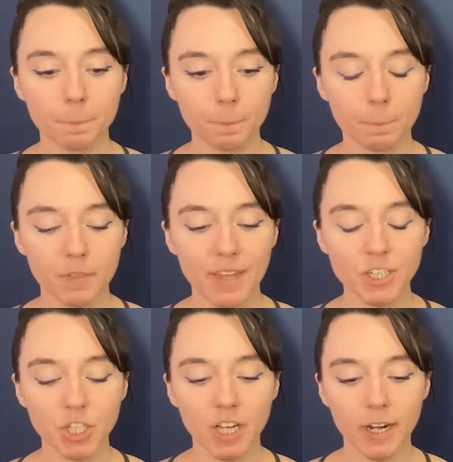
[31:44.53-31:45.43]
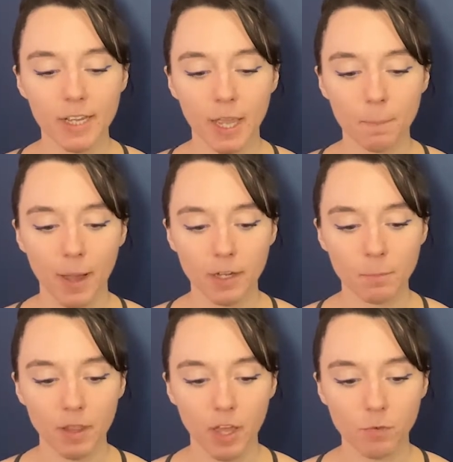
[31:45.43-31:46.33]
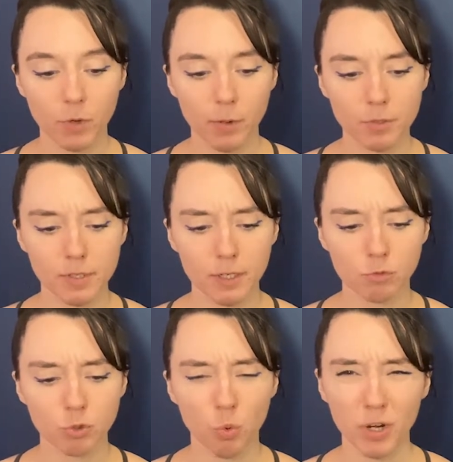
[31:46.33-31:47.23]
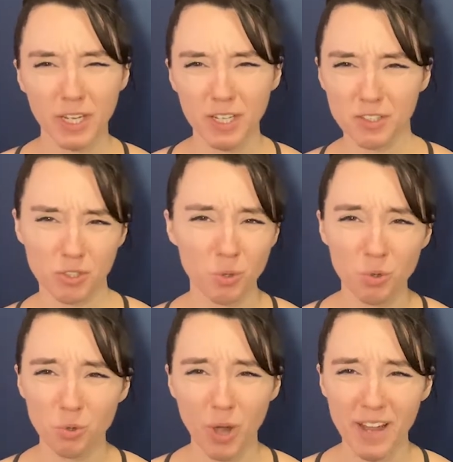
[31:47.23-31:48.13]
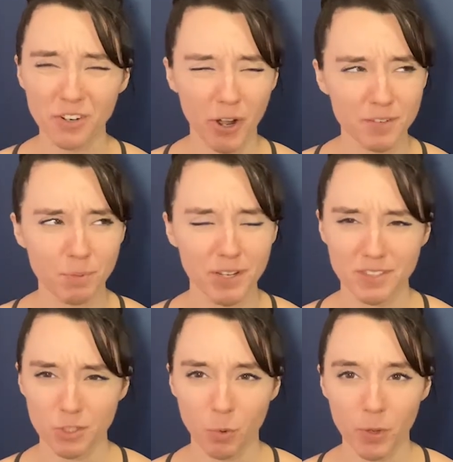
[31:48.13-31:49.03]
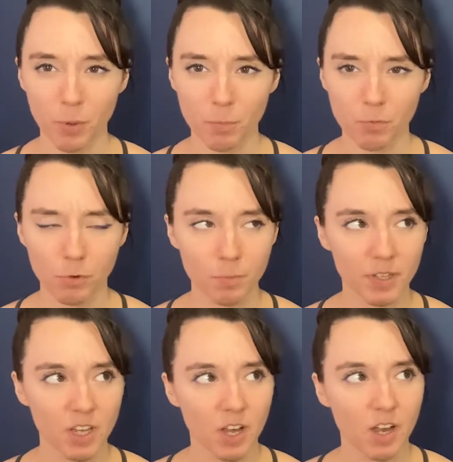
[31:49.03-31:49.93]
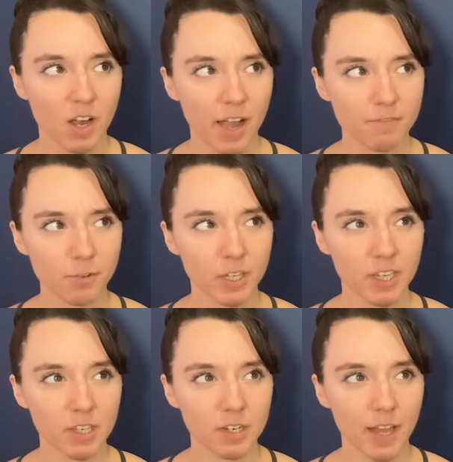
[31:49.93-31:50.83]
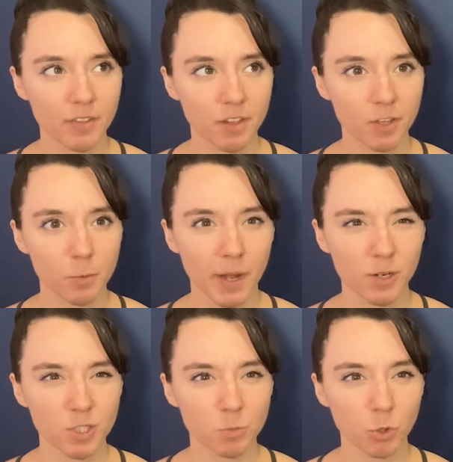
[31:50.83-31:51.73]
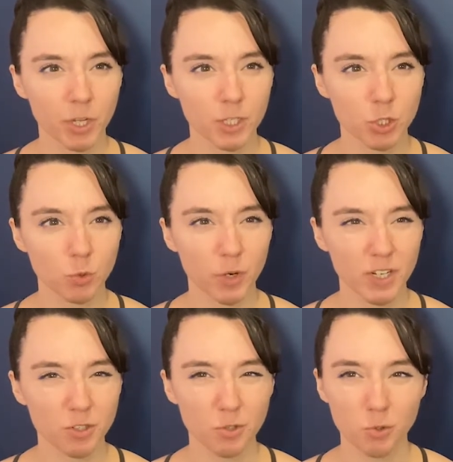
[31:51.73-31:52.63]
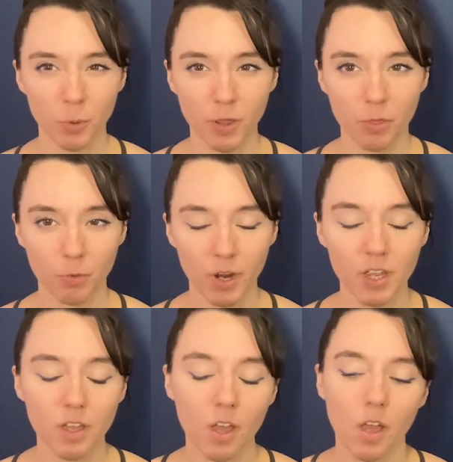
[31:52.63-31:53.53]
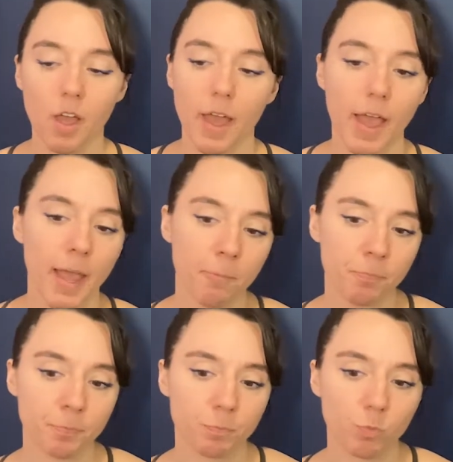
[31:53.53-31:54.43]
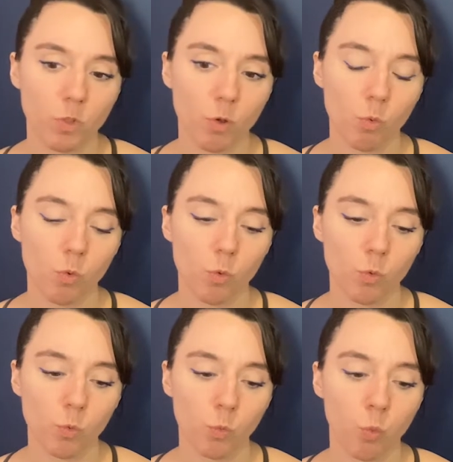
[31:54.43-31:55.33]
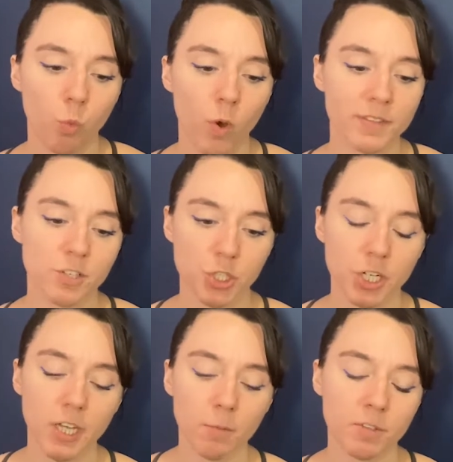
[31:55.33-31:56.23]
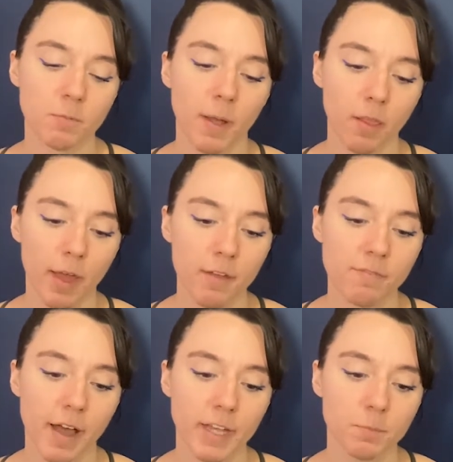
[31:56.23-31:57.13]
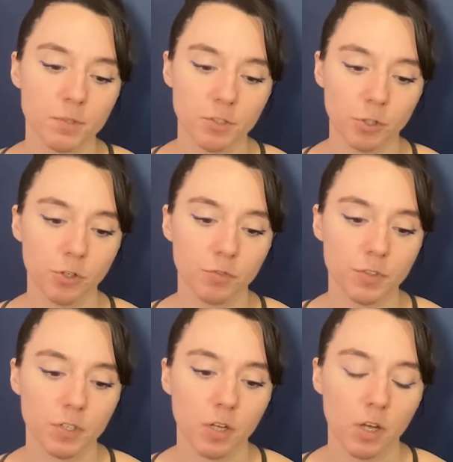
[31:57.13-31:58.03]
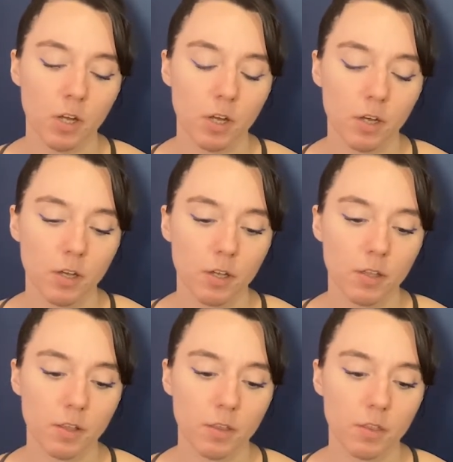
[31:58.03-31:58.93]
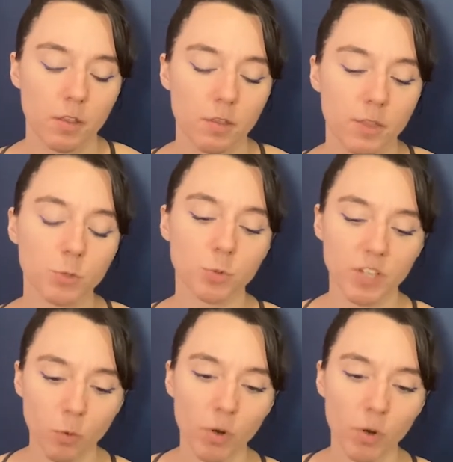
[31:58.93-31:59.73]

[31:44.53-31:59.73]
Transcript: then she kind of came back in my life when I was like 22. I don't know. I probably said 21 before, but I feel like now that I think about it, it was more like 22, 23. And once she came into my life, I observed, this was like one of the